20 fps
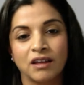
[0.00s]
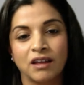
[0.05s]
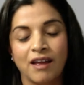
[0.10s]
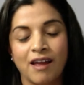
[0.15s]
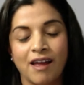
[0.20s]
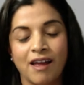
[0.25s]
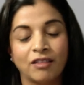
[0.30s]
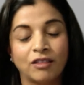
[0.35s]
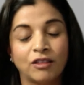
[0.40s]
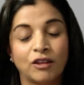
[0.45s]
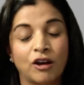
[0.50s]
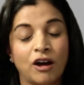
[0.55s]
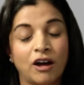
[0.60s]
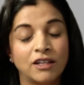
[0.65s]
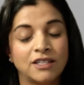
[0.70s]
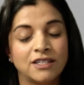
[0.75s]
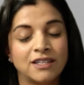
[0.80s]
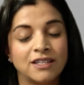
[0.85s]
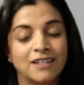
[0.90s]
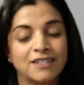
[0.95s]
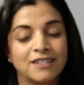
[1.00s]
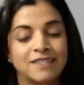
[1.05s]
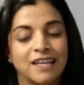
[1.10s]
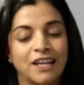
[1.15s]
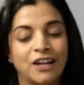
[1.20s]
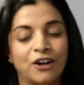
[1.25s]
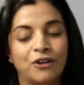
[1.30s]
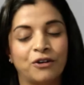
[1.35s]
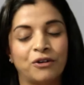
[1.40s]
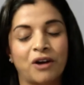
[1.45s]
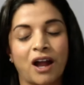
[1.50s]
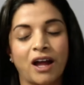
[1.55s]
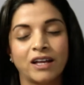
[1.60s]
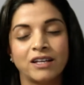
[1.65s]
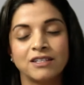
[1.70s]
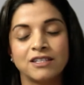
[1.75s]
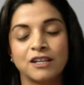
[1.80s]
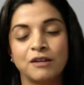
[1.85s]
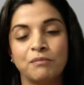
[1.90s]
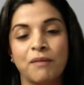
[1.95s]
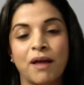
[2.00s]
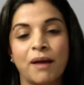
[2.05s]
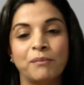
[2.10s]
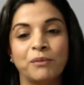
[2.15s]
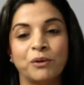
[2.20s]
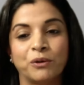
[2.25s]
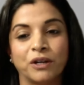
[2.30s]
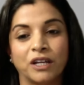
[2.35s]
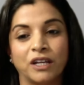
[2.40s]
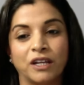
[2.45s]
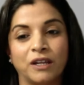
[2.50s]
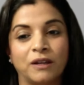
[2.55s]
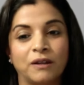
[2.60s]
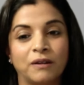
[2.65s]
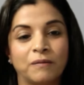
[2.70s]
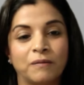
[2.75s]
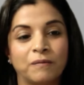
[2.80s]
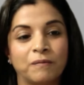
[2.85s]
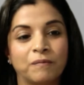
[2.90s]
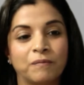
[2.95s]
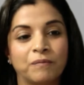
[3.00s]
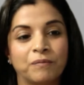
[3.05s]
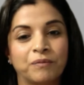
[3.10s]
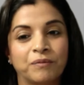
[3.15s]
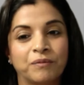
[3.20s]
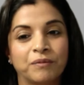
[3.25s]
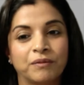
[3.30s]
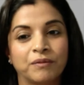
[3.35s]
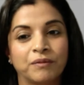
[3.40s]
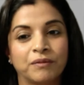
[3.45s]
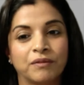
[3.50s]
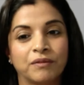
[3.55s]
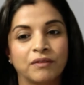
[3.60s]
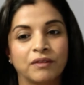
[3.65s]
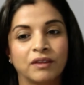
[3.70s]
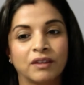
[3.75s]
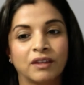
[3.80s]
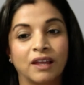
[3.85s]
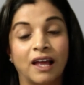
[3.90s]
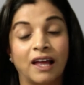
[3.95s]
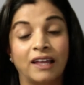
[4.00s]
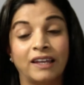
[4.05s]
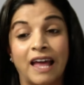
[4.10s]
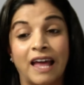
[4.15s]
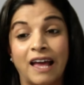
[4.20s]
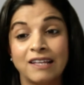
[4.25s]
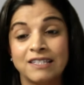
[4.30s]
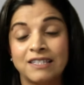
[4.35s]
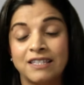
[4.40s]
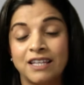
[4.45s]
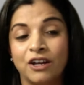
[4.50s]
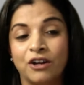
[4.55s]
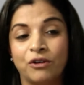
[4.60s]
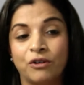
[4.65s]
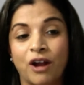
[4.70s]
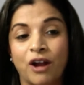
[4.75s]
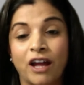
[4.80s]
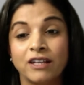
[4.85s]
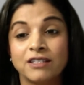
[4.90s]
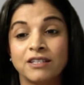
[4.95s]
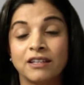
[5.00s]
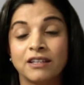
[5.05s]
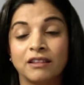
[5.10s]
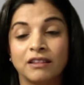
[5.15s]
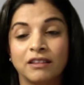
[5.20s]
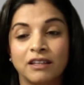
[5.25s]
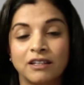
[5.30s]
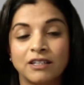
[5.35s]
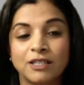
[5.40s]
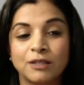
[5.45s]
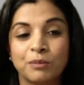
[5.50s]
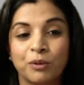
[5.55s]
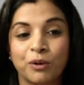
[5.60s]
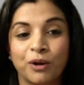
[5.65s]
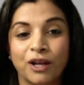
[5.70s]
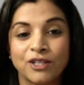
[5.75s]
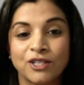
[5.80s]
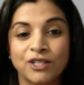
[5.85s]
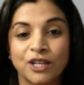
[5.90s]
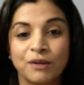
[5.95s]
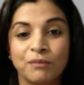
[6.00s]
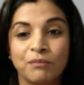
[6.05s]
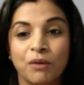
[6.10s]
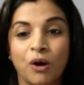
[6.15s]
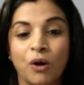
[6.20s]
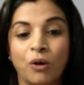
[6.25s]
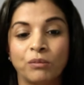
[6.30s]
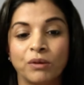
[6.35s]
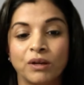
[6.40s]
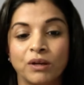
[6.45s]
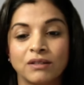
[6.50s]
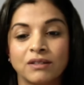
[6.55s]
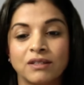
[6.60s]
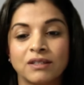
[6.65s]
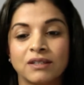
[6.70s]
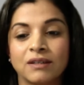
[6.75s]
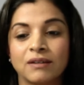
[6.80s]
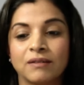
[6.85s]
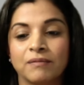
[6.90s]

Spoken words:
and thoughts as they arise in memory, and as they arise in this present moment.